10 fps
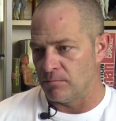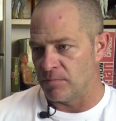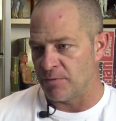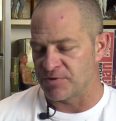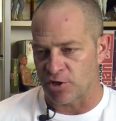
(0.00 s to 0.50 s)

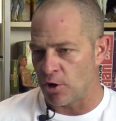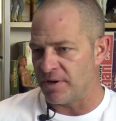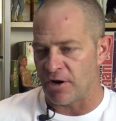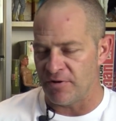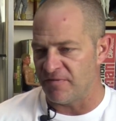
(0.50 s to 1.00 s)
It was a
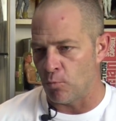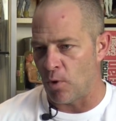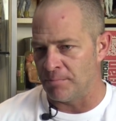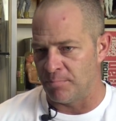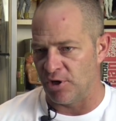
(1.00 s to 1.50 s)
comment only from
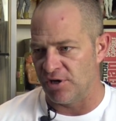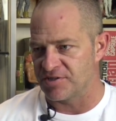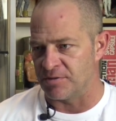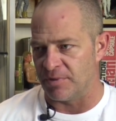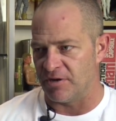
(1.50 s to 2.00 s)
one
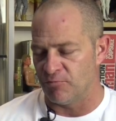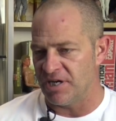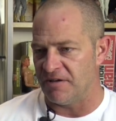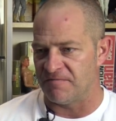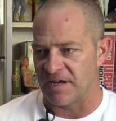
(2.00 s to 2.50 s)
person, but it
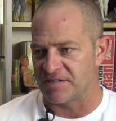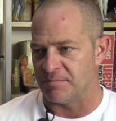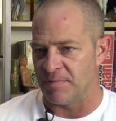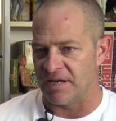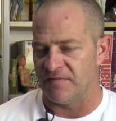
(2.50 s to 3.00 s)
really affected me.